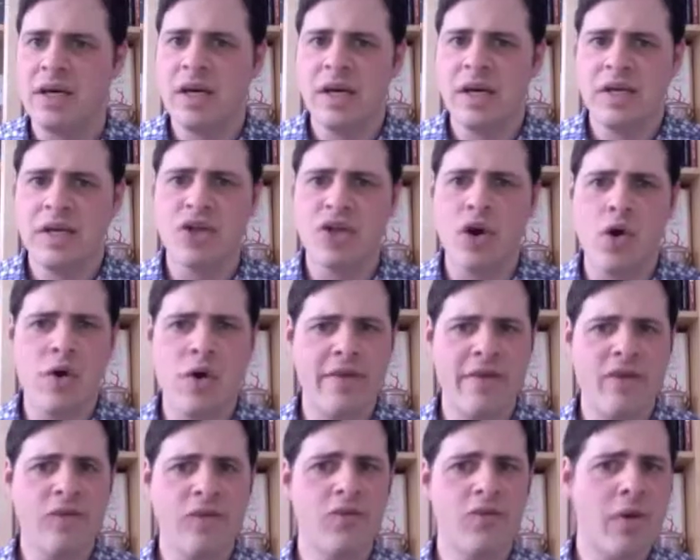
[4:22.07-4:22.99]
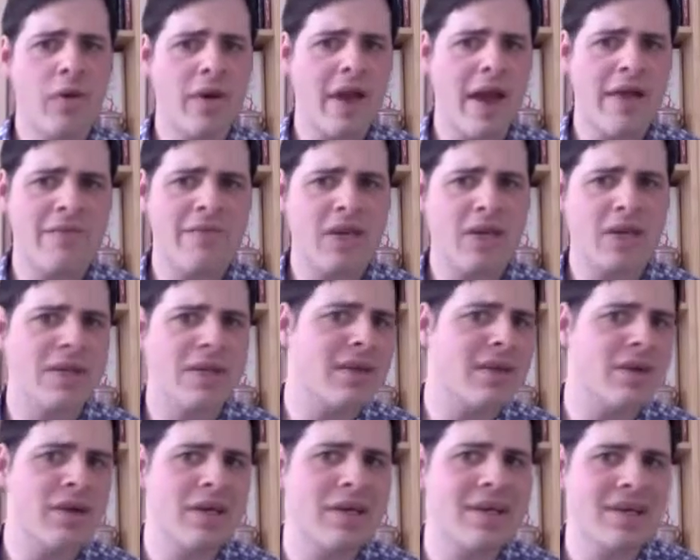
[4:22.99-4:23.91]
So if you don't have a
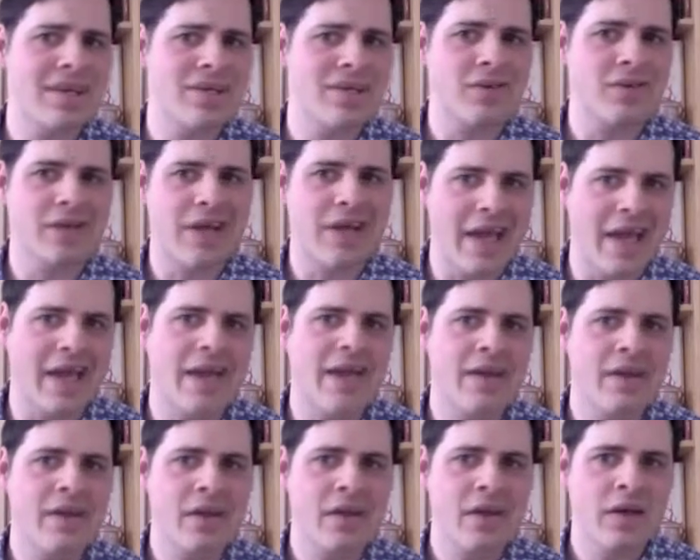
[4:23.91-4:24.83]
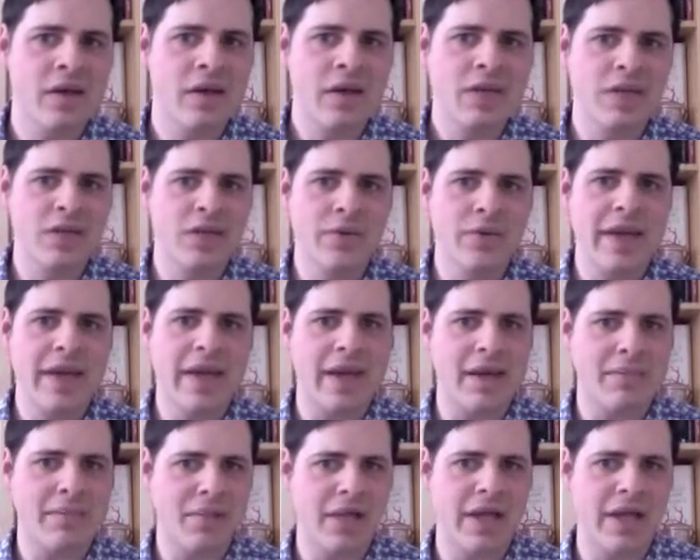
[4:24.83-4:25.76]
cleric in your hand, you
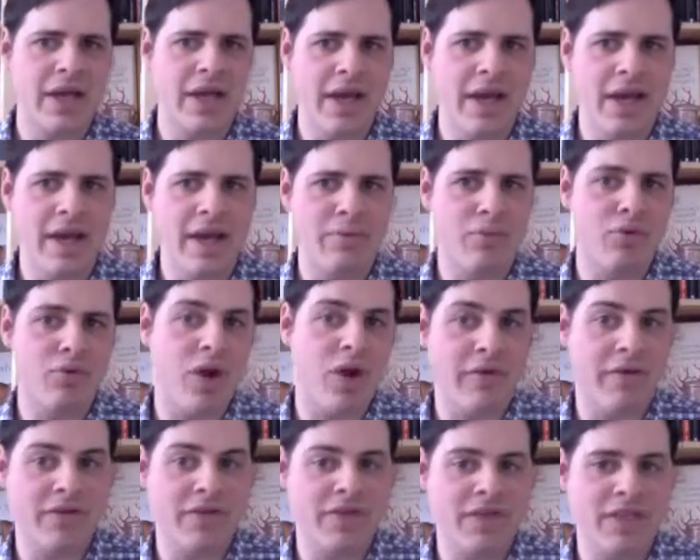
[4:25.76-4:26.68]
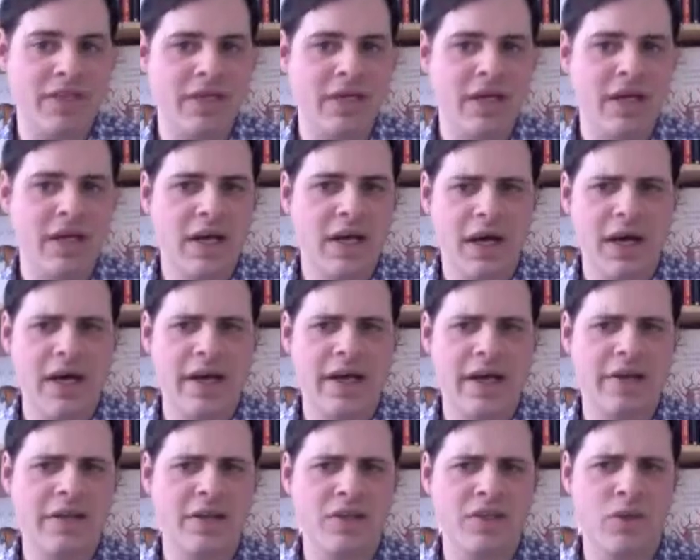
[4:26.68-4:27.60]
can't play a prophecy. And
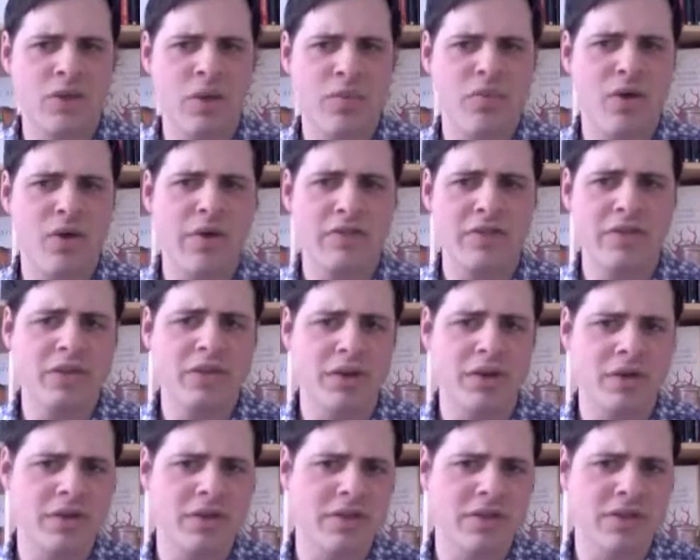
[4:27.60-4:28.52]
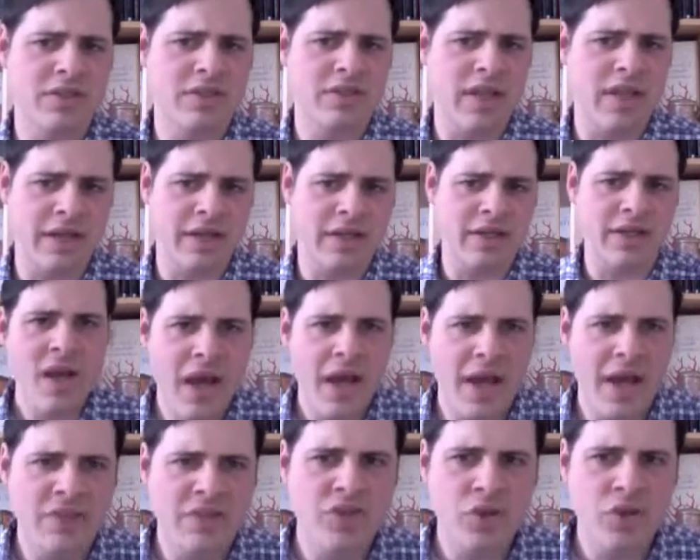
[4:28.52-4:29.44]
I'll get to what prophecies are in just a second.
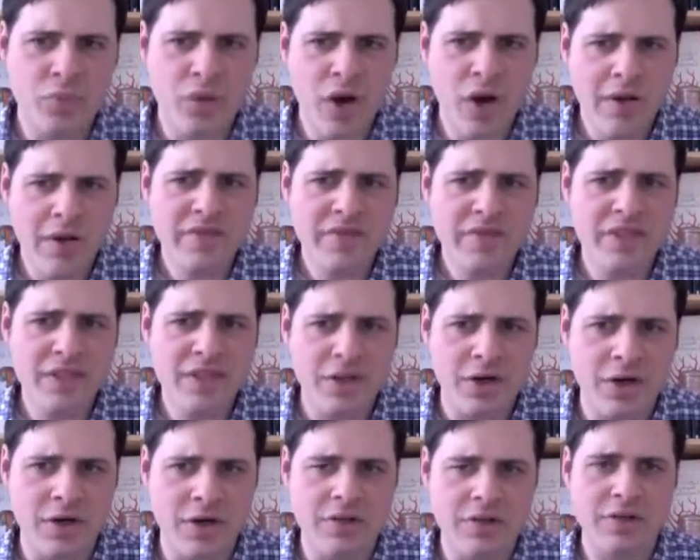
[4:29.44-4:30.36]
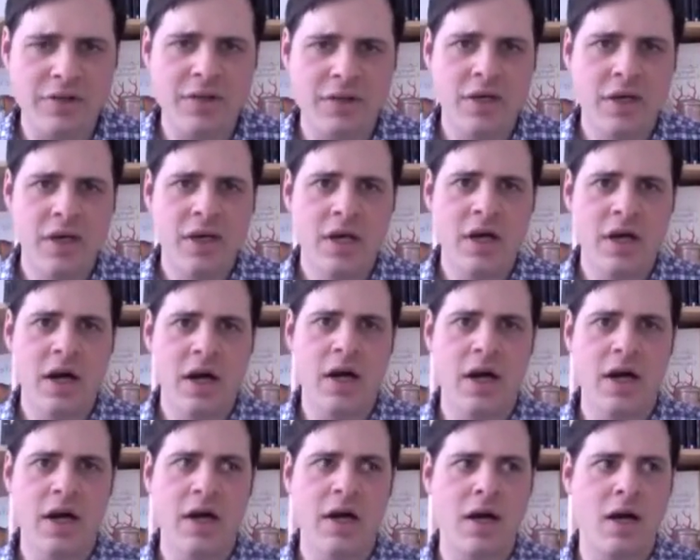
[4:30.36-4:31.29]
And so prophecy cards
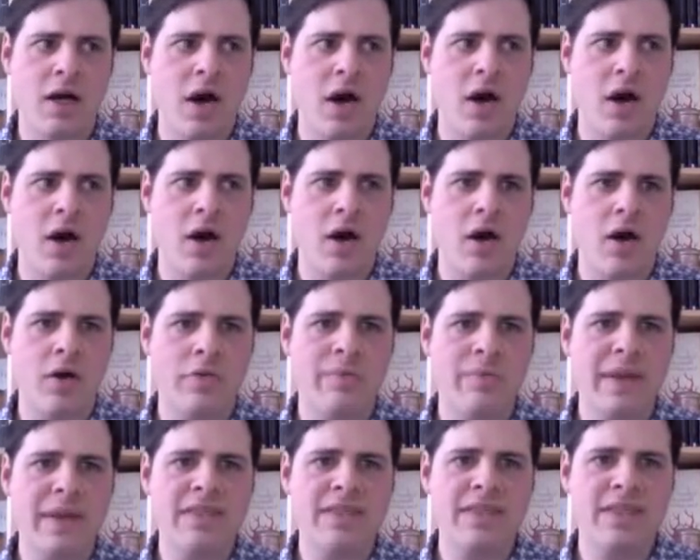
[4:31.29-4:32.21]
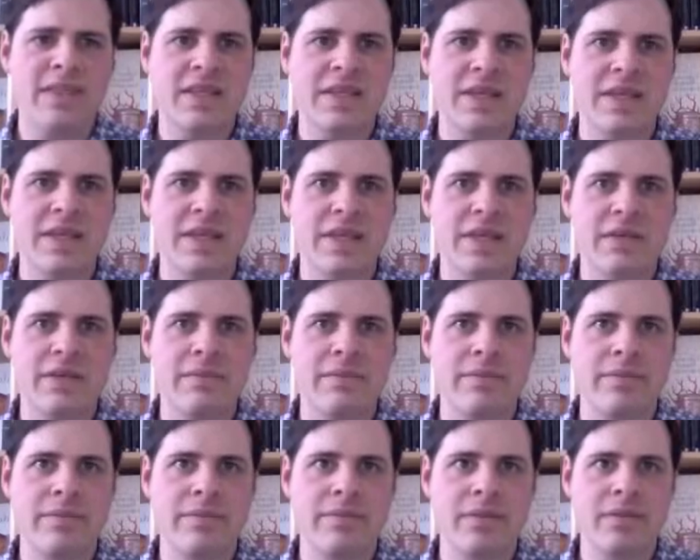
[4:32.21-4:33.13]
are basically
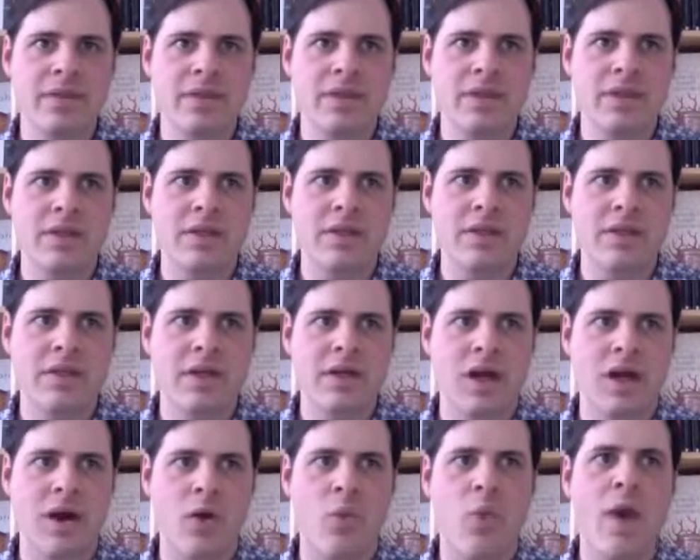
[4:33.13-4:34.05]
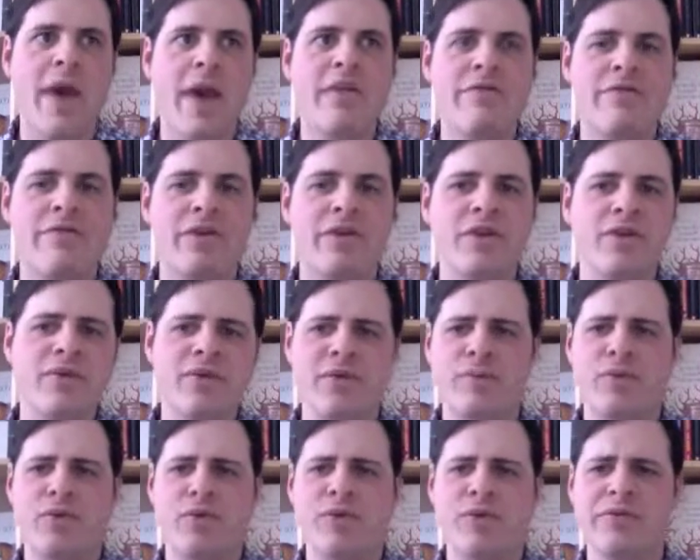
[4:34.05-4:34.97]
a way for you to
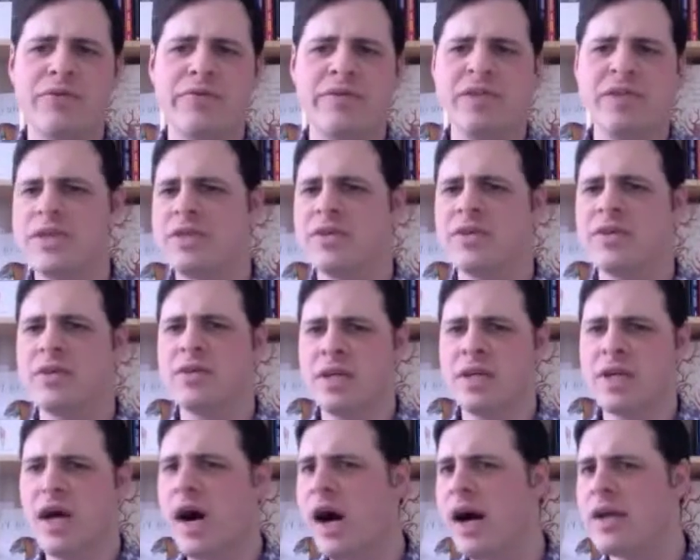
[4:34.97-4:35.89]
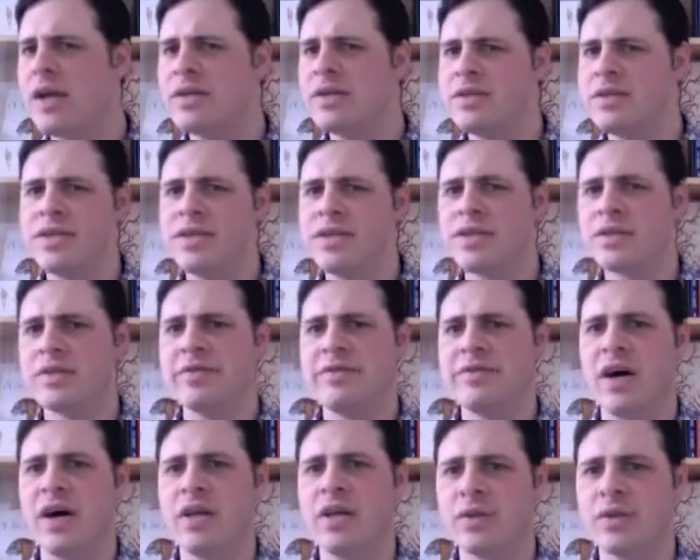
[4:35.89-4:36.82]
prove that you're a god to your
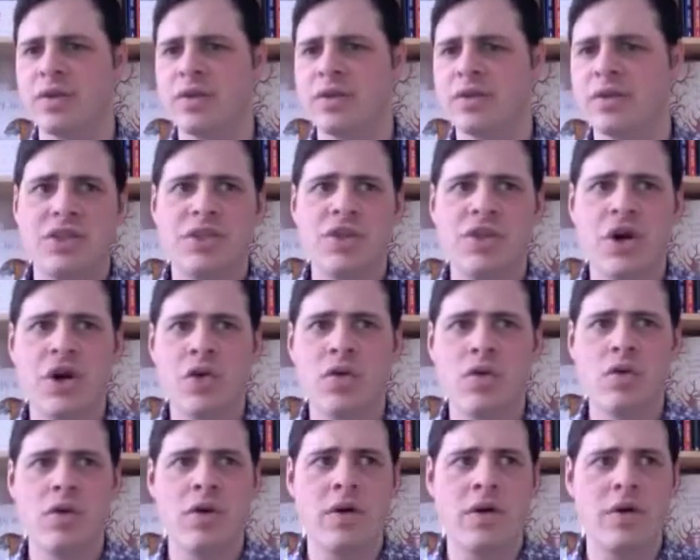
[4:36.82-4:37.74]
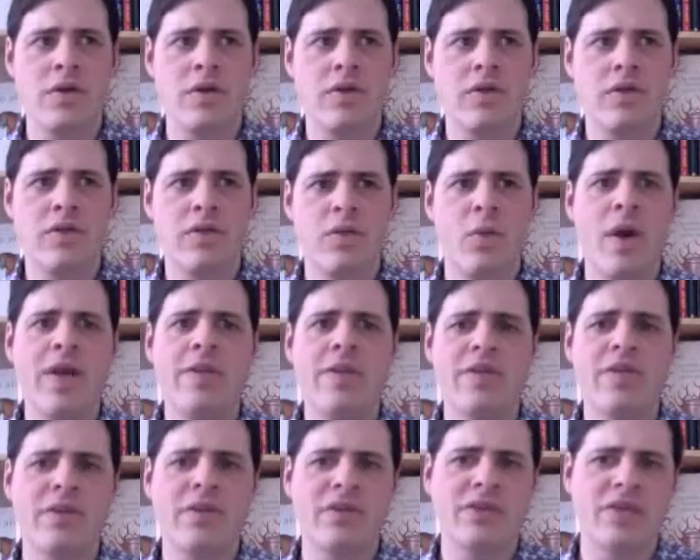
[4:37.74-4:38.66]
followers. So the way
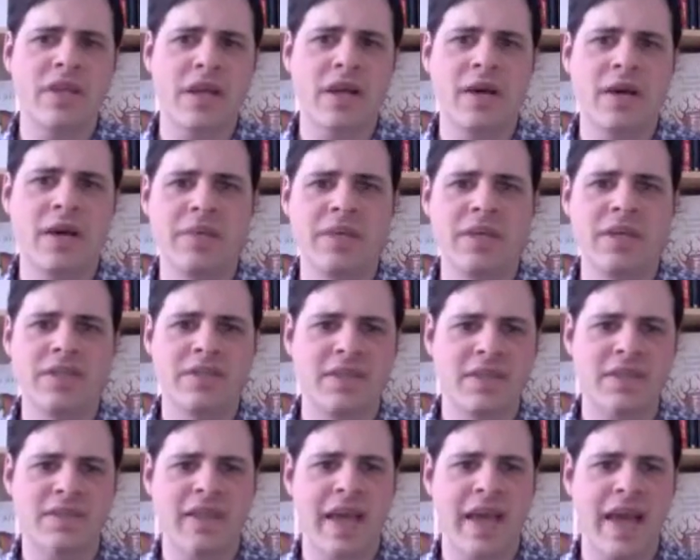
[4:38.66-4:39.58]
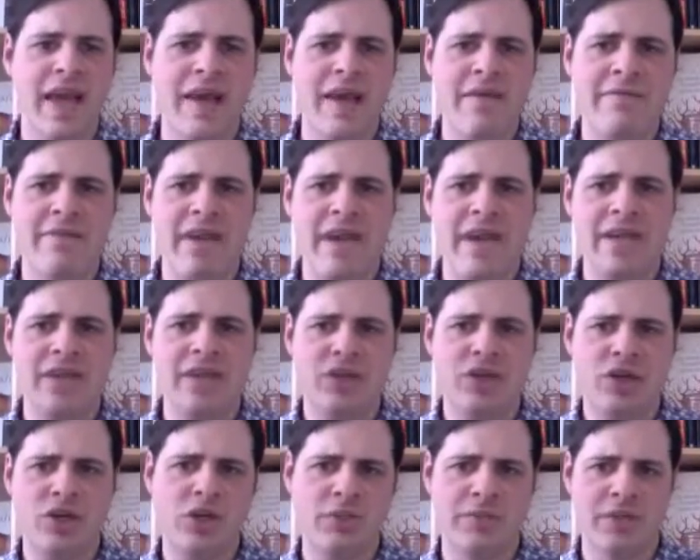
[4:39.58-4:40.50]
that they're set up is they have a
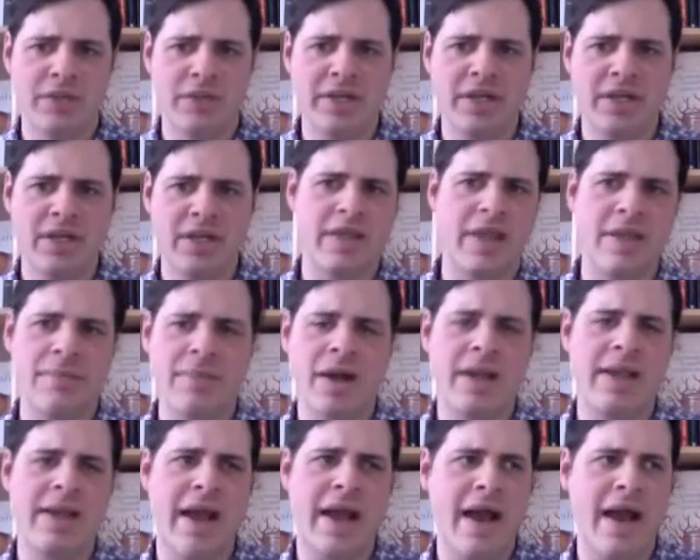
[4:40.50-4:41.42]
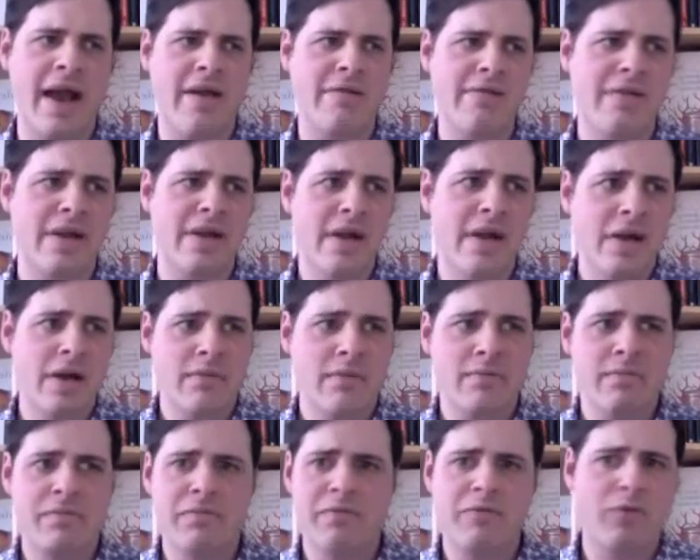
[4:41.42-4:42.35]
term limit. They might have
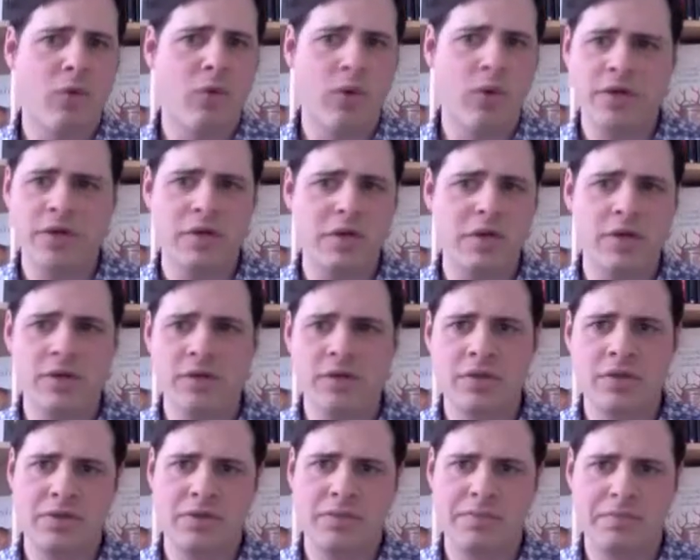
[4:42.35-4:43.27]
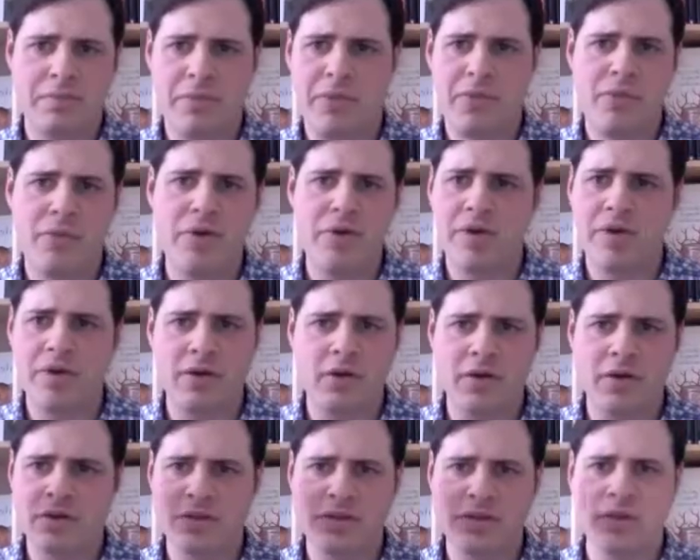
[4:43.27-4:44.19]
4 turns, 3
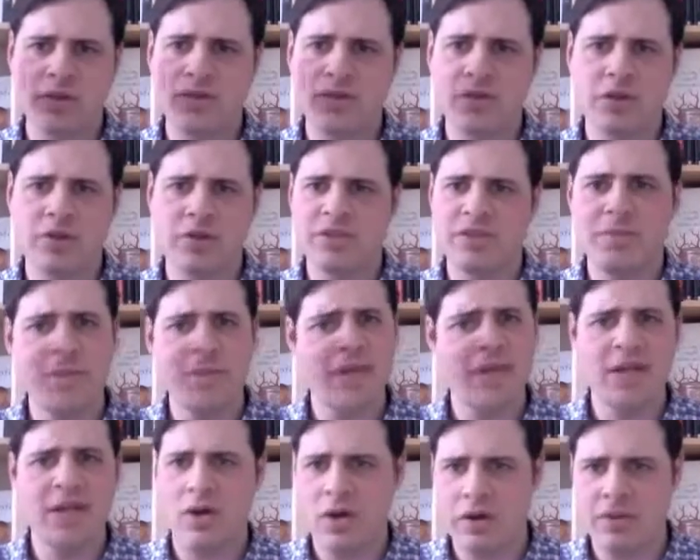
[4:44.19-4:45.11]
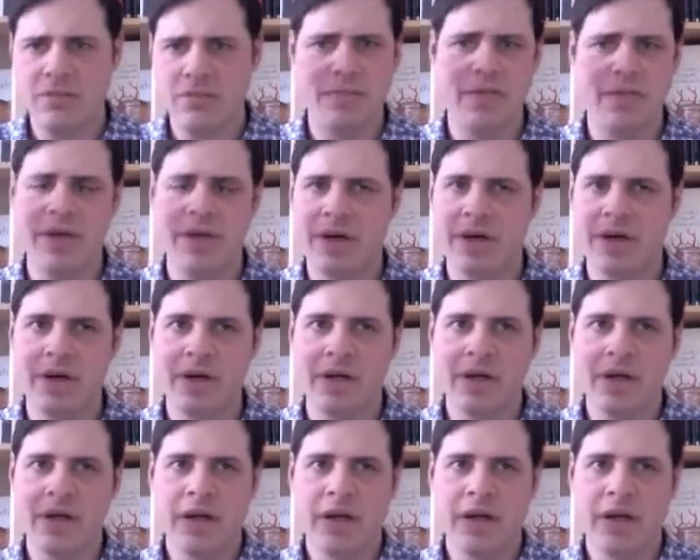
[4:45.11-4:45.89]
turns, 2 turns, depending on the